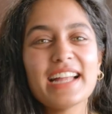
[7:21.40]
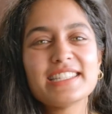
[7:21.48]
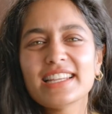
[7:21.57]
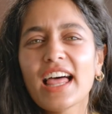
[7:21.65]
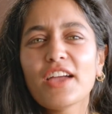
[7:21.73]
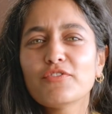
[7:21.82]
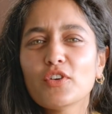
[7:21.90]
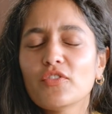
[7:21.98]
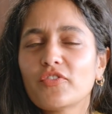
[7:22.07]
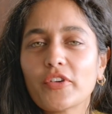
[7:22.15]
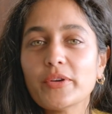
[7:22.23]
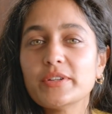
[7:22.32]
A delightful
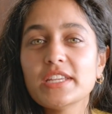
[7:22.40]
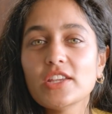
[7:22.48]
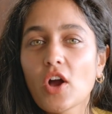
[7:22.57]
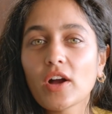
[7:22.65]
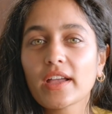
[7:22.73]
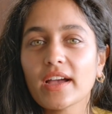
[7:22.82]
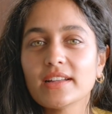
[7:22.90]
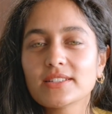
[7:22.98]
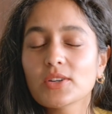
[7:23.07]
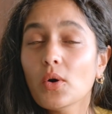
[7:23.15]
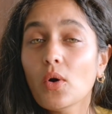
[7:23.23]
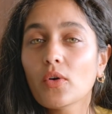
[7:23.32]
fruity yogurt
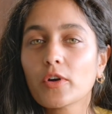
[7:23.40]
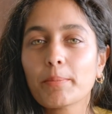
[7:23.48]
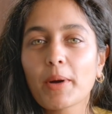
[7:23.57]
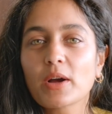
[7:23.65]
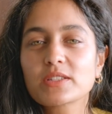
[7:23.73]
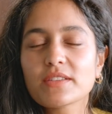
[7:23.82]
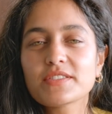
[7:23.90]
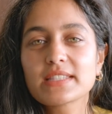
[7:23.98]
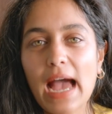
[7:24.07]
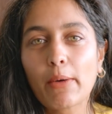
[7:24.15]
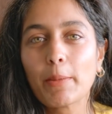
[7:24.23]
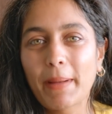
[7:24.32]
or a box of
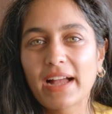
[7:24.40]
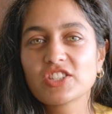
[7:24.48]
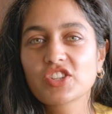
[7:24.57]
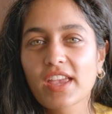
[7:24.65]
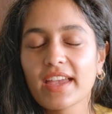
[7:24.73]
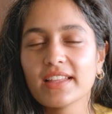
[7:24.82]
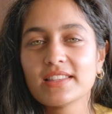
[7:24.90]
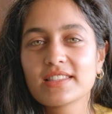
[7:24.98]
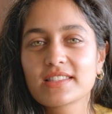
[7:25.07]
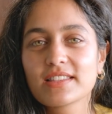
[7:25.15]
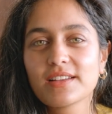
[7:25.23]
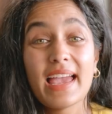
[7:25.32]
Sour Patch
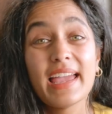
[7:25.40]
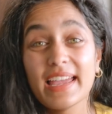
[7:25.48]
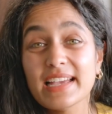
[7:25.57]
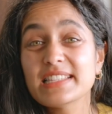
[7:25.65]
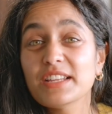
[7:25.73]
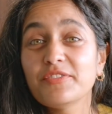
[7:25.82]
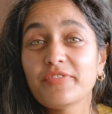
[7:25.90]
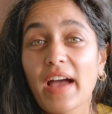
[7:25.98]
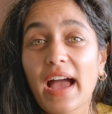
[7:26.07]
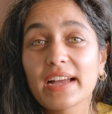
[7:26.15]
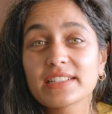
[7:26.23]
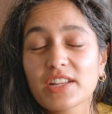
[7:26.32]
Kids. It is in
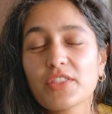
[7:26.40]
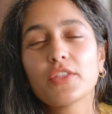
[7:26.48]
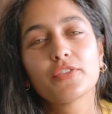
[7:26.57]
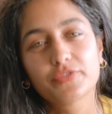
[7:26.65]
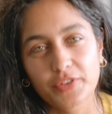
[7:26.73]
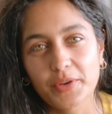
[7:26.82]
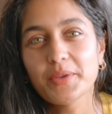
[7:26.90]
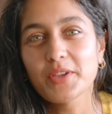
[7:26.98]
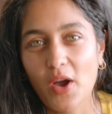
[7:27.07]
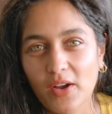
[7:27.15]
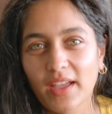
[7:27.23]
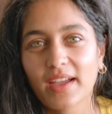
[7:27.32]
fact the fruit
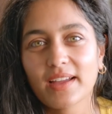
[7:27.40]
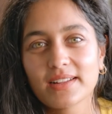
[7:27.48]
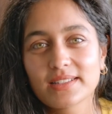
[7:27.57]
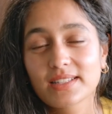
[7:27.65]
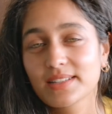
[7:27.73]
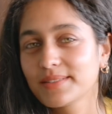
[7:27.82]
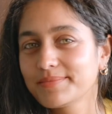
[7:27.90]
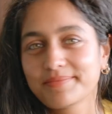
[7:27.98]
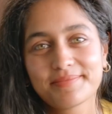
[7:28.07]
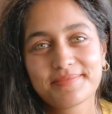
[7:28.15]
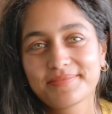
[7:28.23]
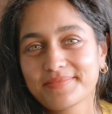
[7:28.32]
yogurt.
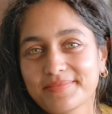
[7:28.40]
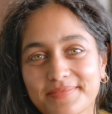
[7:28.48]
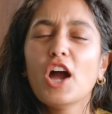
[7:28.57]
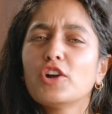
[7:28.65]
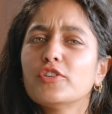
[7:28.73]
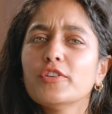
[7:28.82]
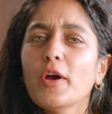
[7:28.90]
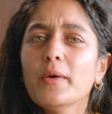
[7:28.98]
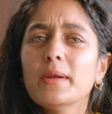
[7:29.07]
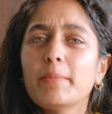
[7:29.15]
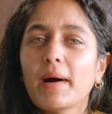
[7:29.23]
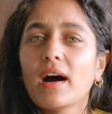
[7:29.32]
A
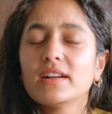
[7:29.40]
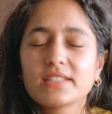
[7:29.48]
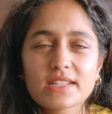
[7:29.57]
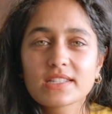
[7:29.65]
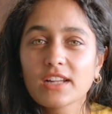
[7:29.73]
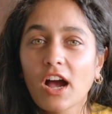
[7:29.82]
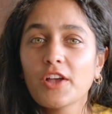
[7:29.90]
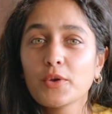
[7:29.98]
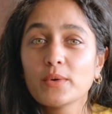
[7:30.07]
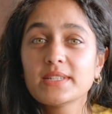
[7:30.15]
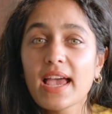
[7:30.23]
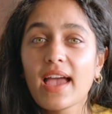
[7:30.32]
granola bar to start
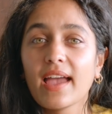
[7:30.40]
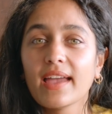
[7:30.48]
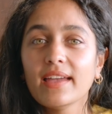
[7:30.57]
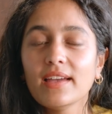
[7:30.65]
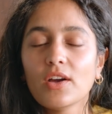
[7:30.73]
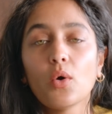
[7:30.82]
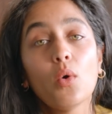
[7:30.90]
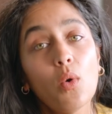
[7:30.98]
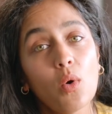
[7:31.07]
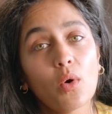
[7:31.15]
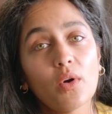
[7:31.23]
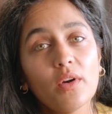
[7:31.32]
your day
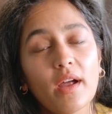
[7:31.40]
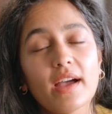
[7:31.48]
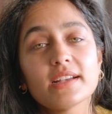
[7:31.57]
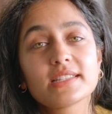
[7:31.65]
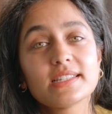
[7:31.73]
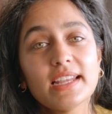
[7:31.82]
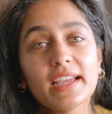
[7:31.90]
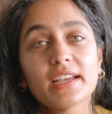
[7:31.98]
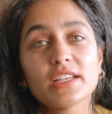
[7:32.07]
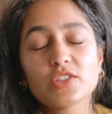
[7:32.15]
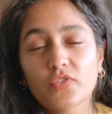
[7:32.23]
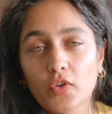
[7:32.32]
or a
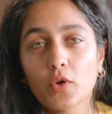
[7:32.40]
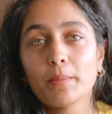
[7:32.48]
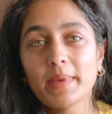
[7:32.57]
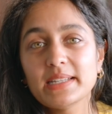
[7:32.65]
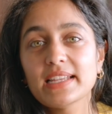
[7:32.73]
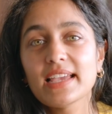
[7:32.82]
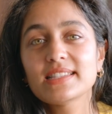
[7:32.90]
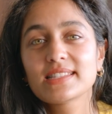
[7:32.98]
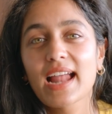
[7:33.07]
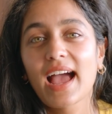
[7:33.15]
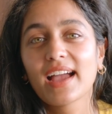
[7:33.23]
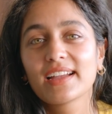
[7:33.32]
Snickers for your midday
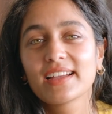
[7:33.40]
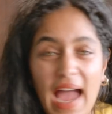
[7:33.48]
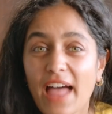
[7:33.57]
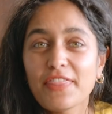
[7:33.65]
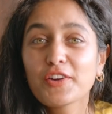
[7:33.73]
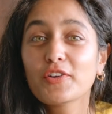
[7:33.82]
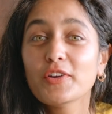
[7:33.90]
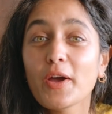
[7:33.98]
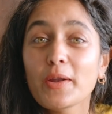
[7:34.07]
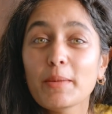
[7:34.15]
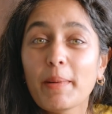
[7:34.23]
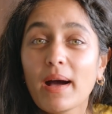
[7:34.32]
snack. And the
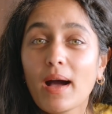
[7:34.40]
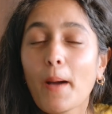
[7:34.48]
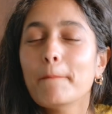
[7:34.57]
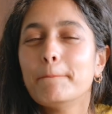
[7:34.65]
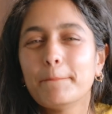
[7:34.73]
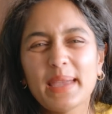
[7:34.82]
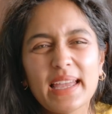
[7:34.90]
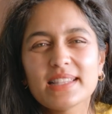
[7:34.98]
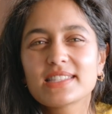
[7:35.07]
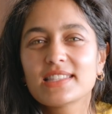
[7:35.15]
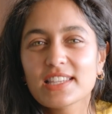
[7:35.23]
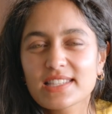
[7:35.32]
granola bar
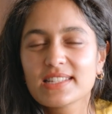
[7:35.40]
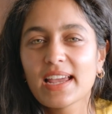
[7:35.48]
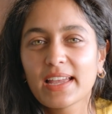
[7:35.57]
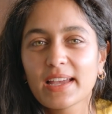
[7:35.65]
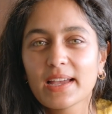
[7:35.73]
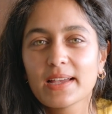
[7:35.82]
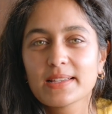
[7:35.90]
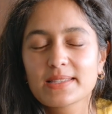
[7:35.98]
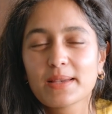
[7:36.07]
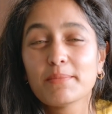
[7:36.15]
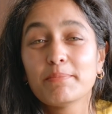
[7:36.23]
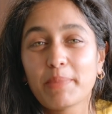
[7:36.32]
beats the Snickers
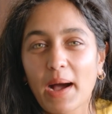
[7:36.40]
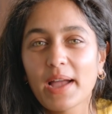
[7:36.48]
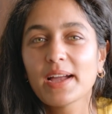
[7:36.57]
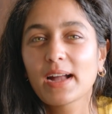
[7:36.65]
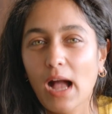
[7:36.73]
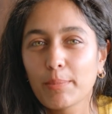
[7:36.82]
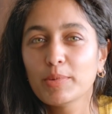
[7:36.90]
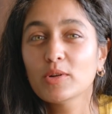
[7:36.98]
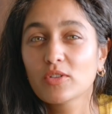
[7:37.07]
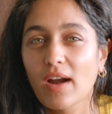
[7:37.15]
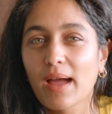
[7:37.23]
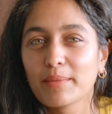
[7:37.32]
by a couple
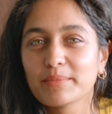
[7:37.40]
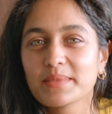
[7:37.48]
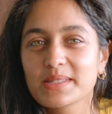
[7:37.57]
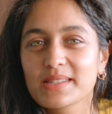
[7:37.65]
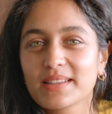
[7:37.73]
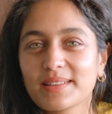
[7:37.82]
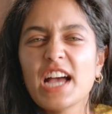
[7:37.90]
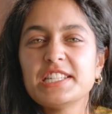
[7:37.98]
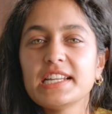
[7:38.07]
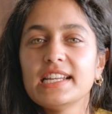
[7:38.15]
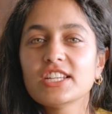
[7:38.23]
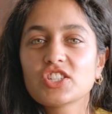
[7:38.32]
grams. A
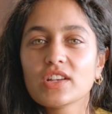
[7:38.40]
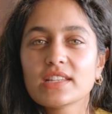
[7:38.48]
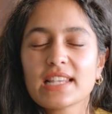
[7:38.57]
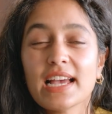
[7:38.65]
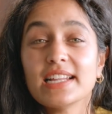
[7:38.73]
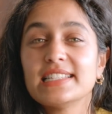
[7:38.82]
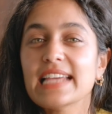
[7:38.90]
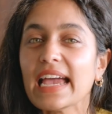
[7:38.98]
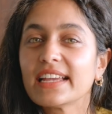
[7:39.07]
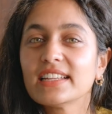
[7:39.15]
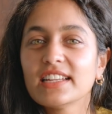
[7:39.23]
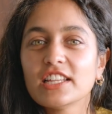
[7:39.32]
delicious,
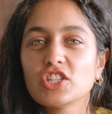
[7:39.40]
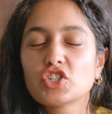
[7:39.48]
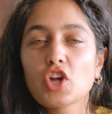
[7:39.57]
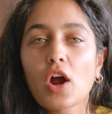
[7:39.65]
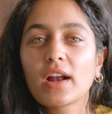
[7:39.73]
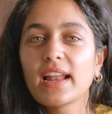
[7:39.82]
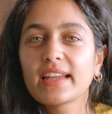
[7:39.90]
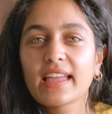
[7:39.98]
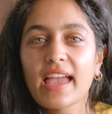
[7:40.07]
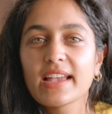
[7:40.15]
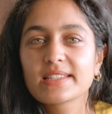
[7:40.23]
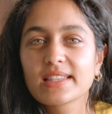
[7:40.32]
decadent chocolate
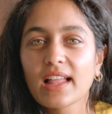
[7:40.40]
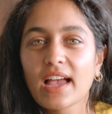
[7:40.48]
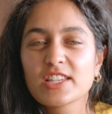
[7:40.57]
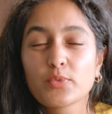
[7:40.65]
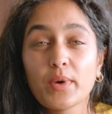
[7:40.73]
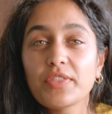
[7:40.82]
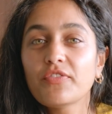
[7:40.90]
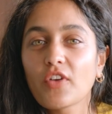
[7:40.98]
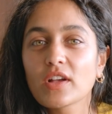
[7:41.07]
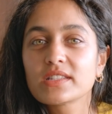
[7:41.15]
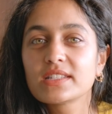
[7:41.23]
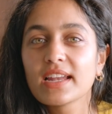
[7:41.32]
cake slice with
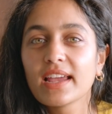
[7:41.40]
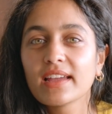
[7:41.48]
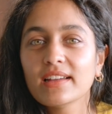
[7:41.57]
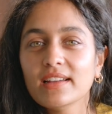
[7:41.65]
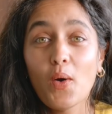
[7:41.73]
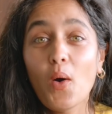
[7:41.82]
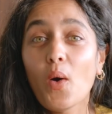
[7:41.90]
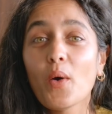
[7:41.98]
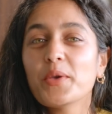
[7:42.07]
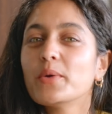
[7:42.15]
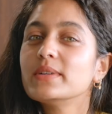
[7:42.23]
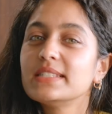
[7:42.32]
frosting,
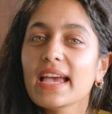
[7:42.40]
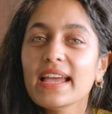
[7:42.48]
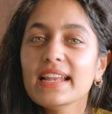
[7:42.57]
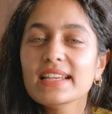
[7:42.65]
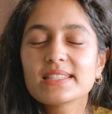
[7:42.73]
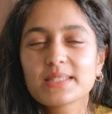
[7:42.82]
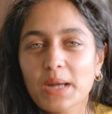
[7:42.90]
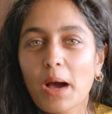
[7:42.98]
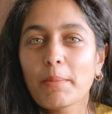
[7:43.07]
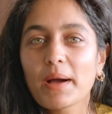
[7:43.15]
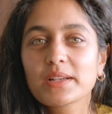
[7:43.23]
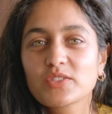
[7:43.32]
or your daily
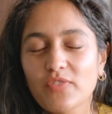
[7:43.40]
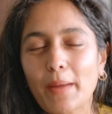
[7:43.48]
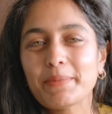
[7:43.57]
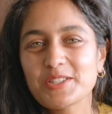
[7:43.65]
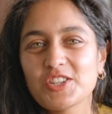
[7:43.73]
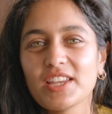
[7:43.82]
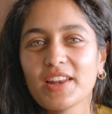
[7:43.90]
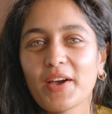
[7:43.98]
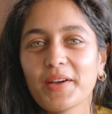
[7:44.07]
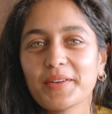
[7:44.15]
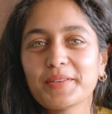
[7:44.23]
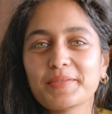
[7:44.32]
Starbucks
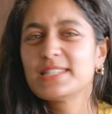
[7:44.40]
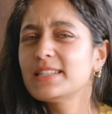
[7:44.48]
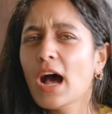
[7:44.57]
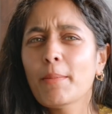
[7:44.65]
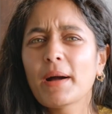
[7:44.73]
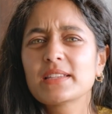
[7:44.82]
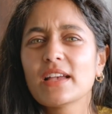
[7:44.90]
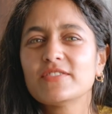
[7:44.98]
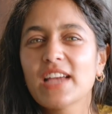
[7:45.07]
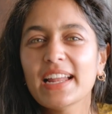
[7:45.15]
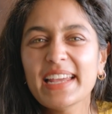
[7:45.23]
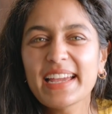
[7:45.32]
Frappuccino. Starbucks have
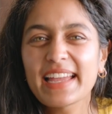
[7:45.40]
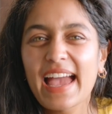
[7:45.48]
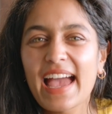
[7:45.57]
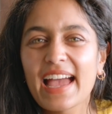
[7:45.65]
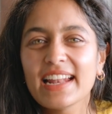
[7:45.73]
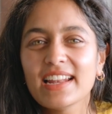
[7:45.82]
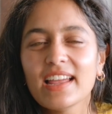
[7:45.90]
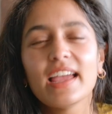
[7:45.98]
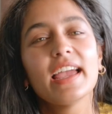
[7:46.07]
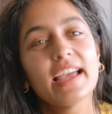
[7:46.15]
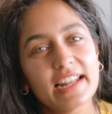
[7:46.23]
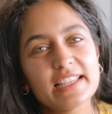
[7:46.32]
done it again.
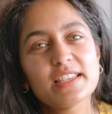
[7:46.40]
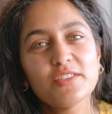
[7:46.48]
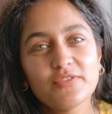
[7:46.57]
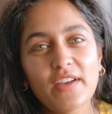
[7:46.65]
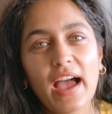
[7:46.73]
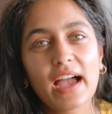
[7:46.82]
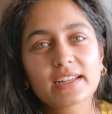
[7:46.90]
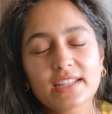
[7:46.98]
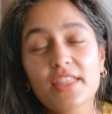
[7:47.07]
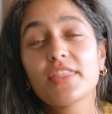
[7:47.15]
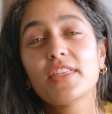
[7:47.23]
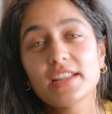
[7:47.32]
It is in fact
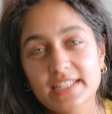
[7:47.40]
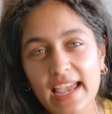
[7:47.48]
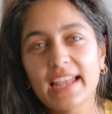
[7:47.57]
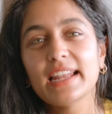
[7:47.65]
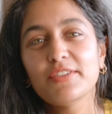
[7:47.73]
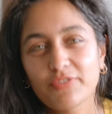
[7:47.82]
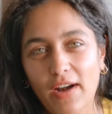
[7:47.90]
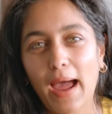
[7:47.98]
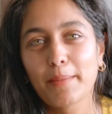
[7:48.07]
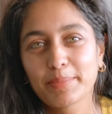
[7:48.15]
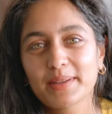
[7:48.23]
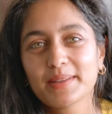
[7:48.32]
the Daily Frap.